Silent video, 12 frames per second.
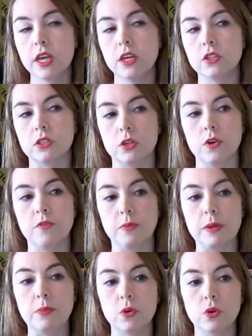So if
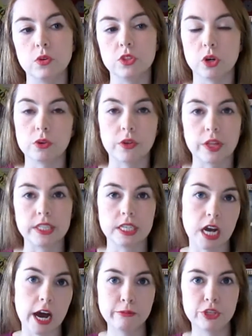people don't know that's an
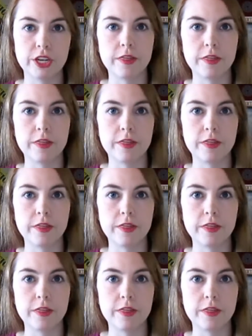option,